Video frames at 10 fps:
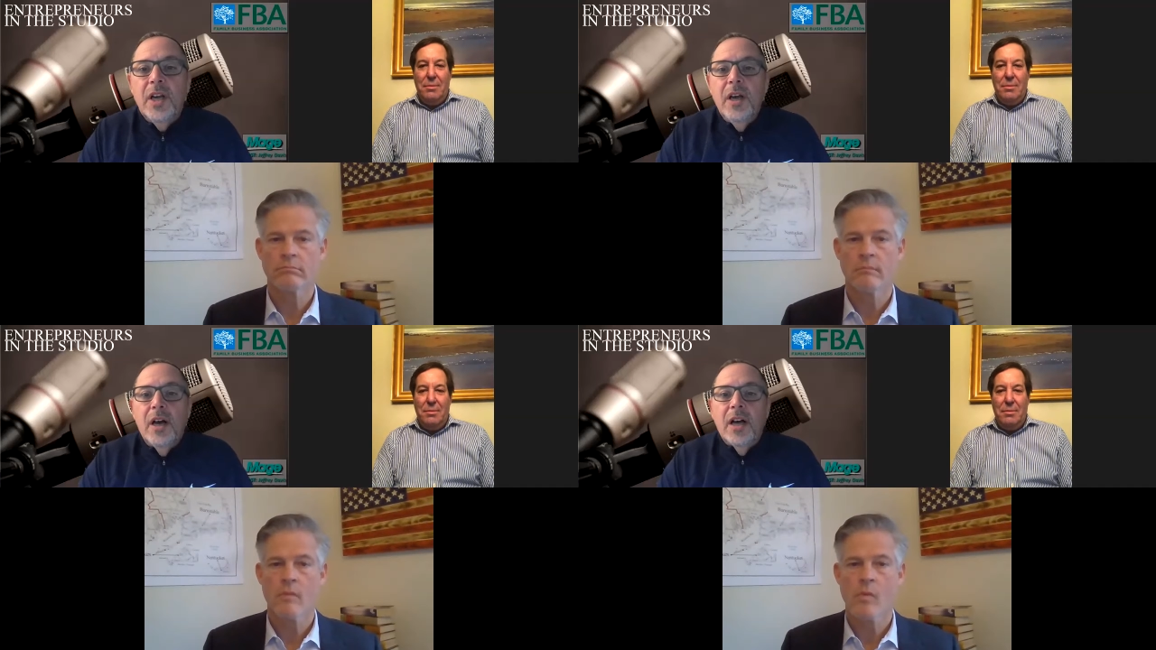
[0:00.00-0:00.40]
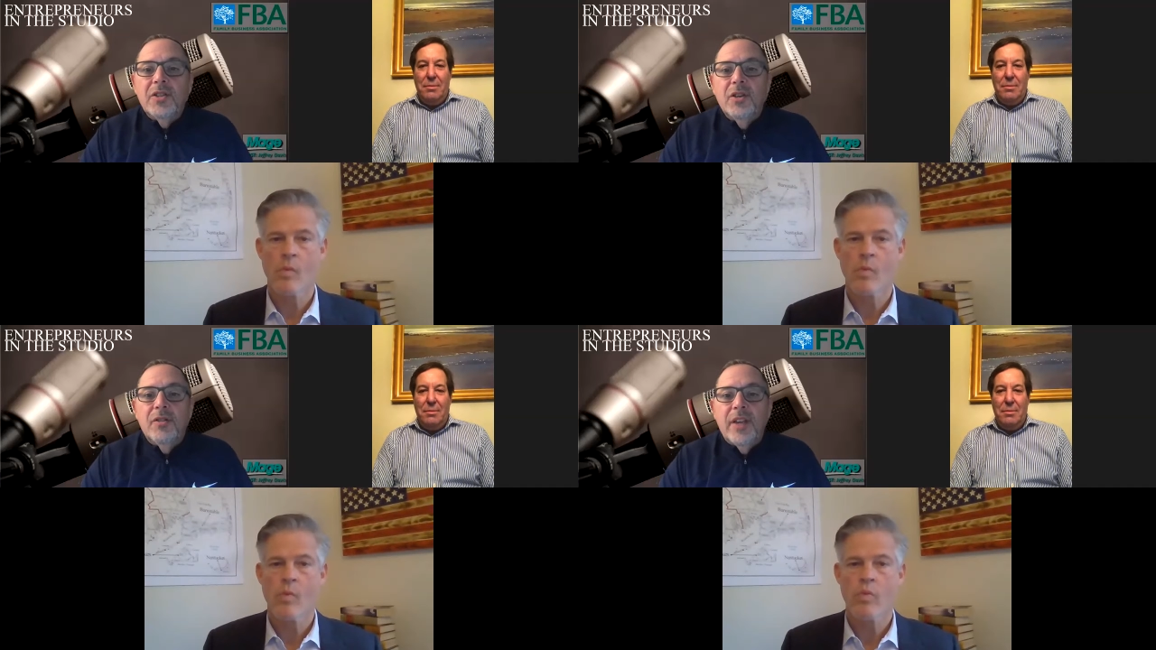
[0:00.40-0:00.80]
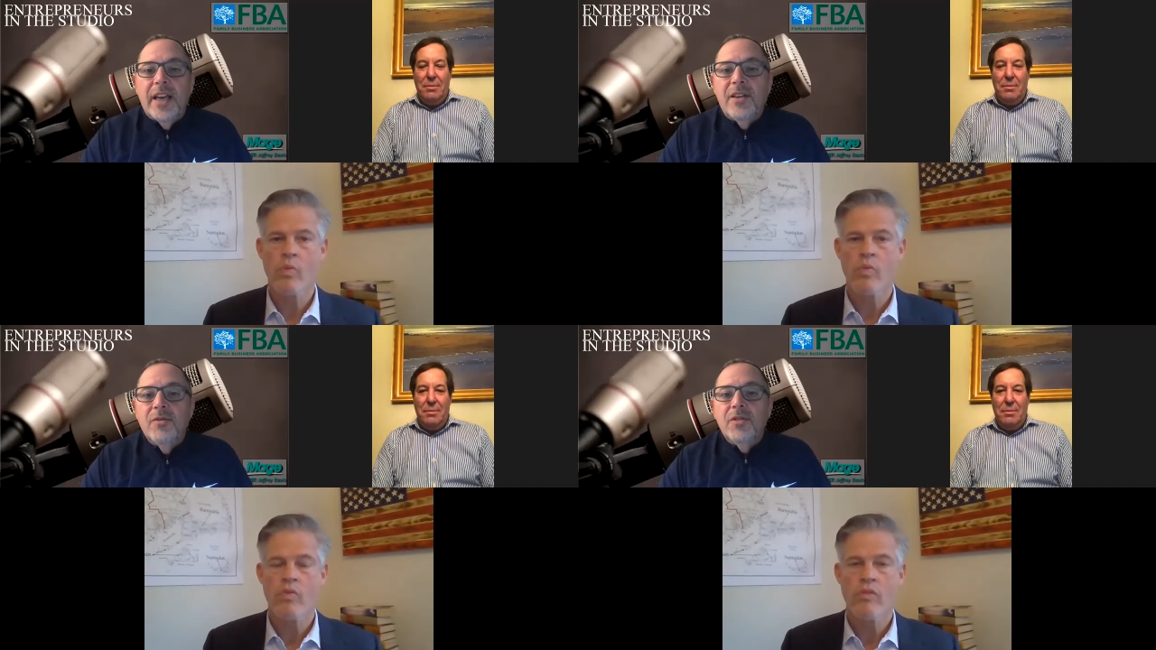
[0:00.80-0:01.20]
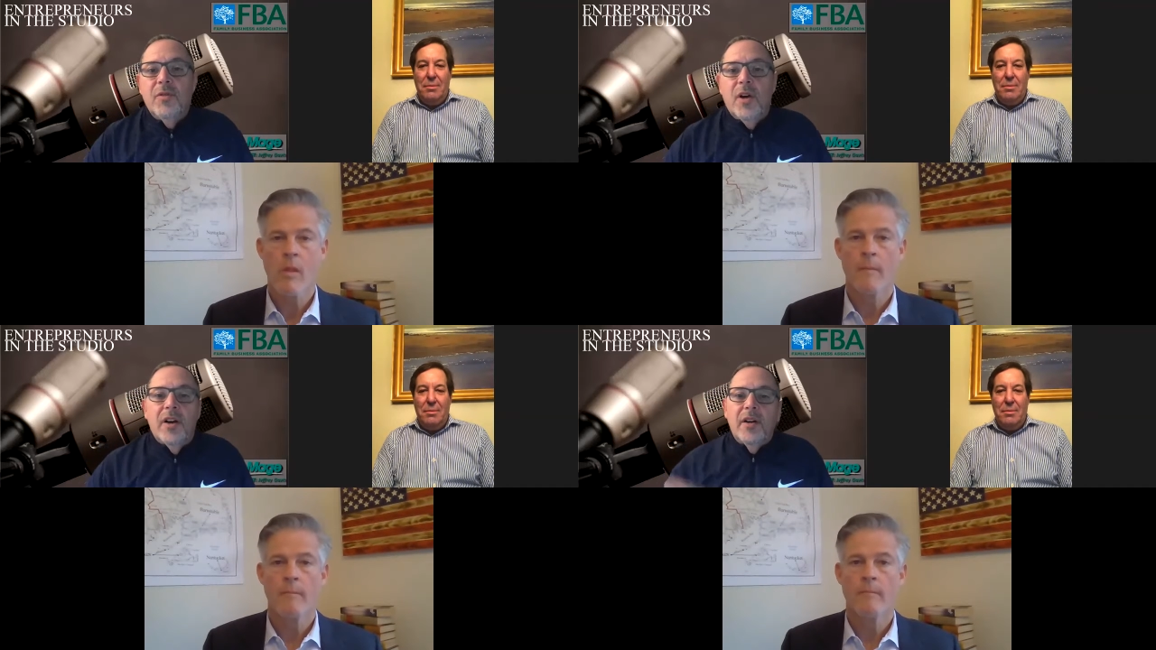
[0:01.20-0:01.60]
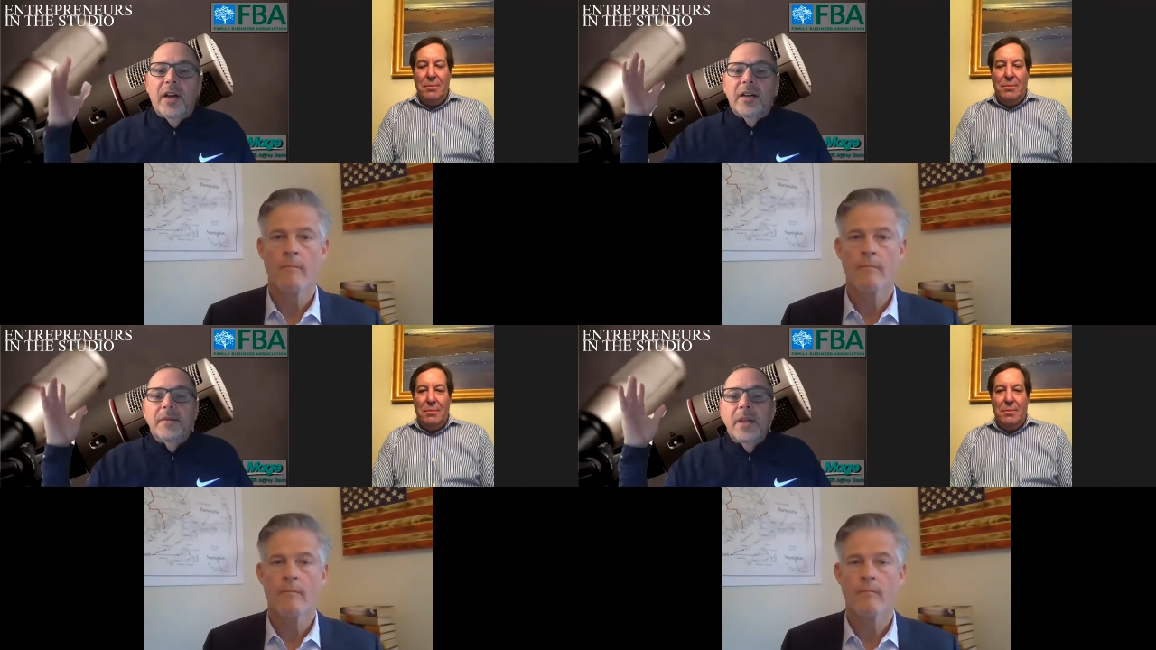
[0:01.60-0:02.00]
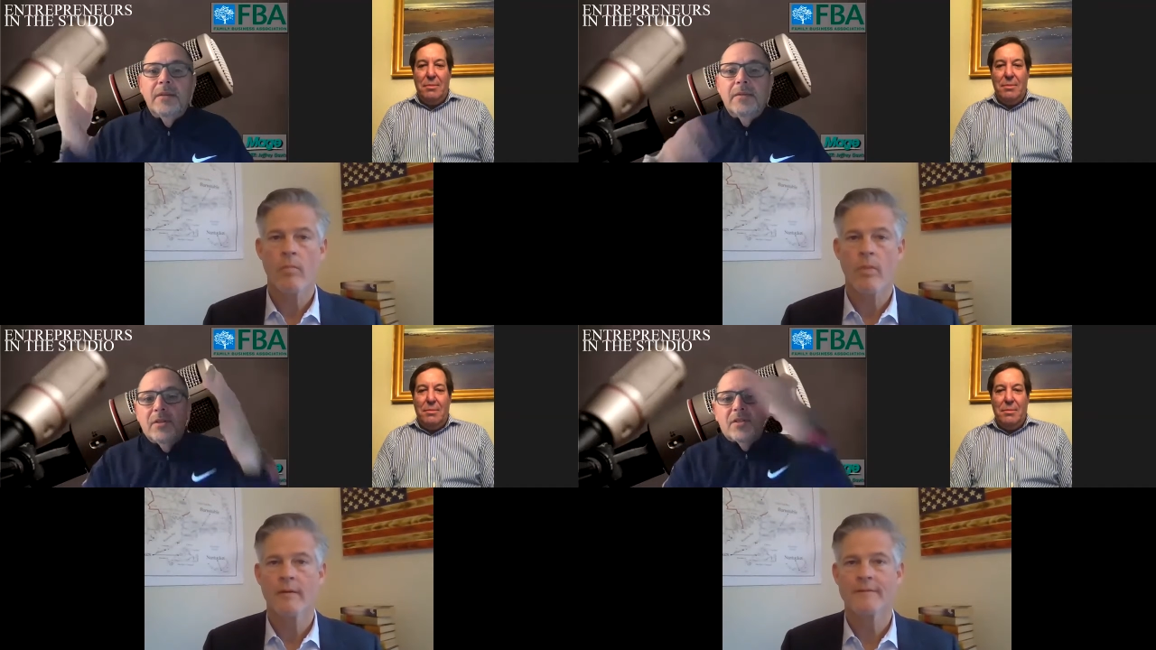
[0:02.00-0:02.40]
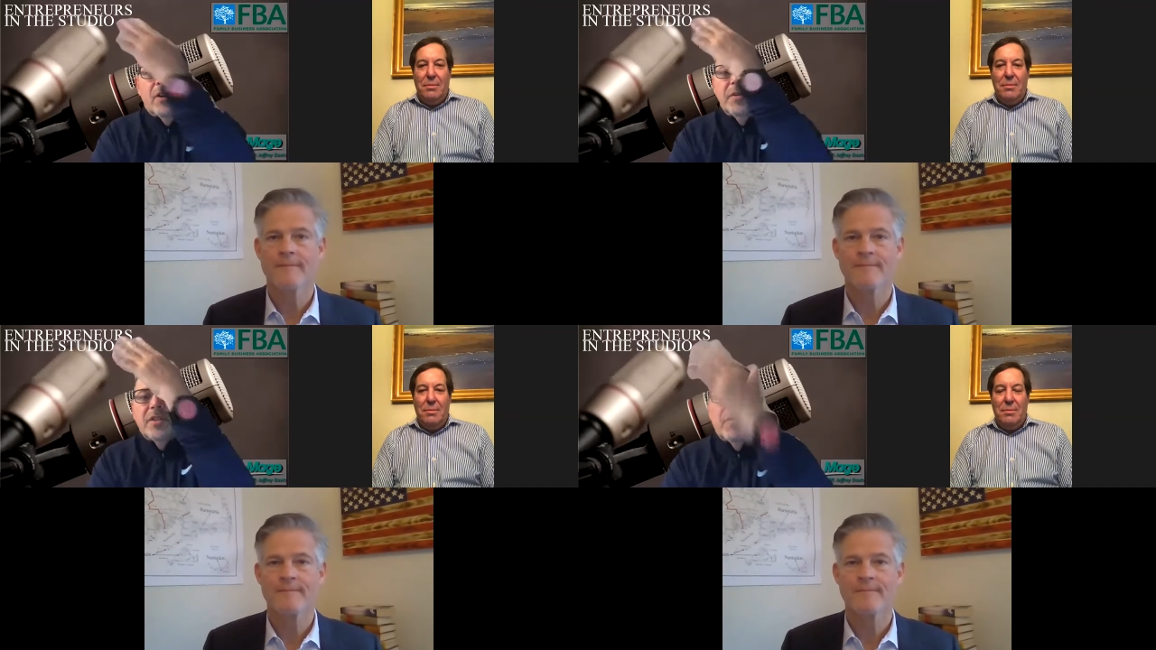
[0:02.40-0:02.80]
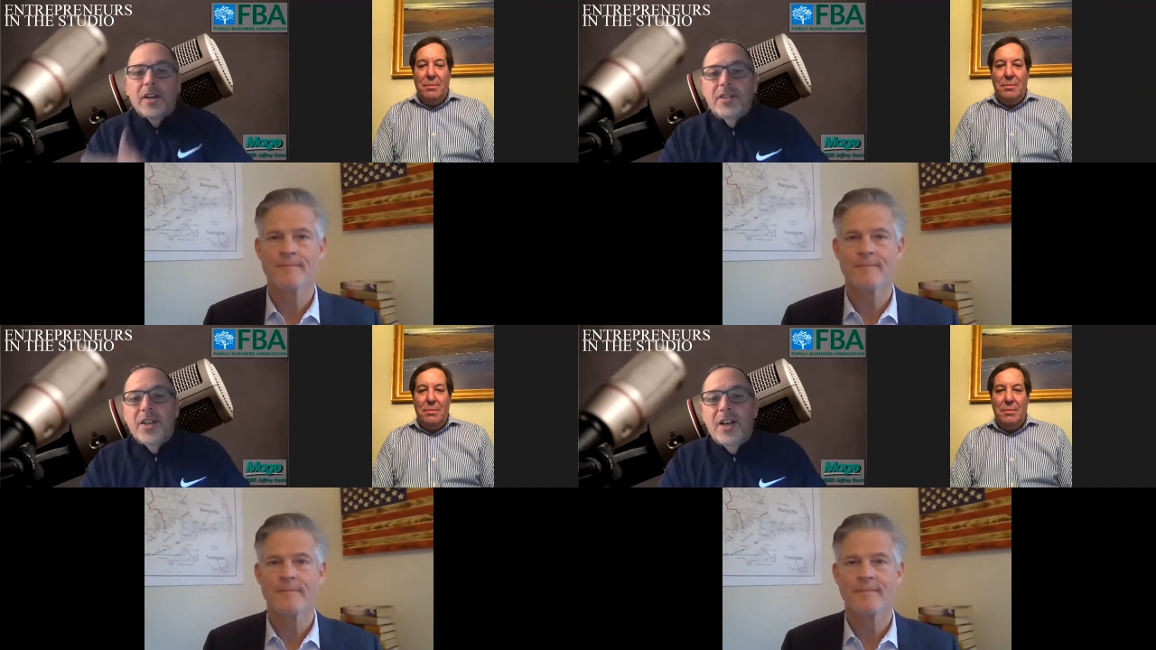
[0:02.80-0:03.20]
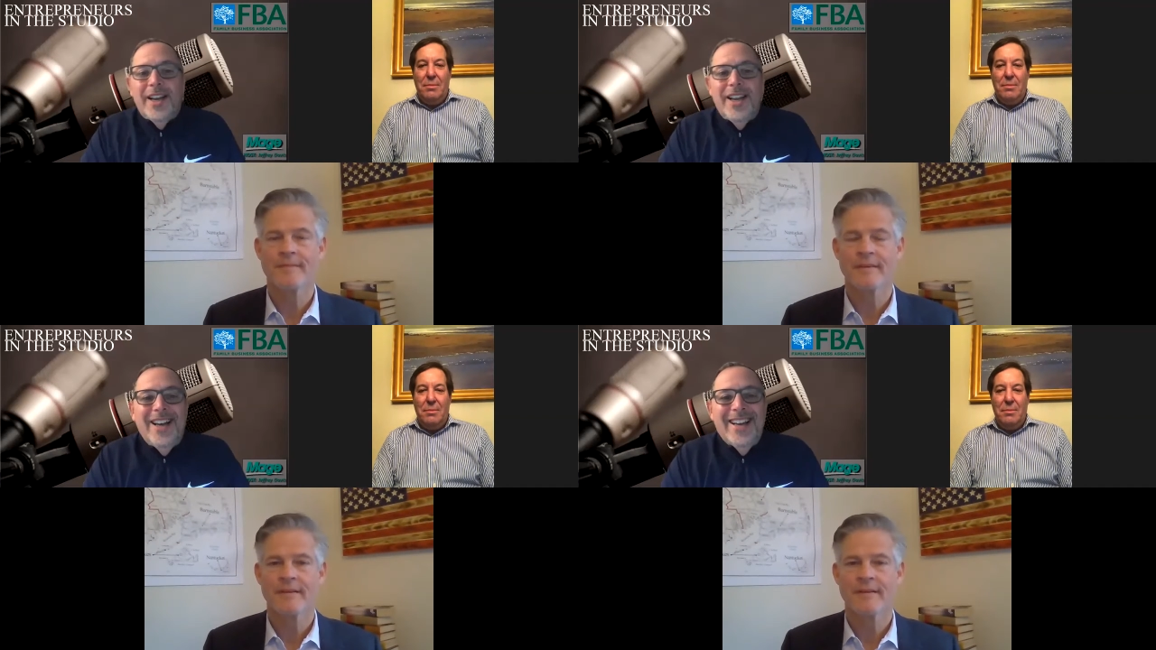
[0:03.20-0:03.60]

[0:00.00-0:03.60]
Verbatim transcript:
Speaker 1: Also, thank you to our, uh, oh, it's always the wrong side,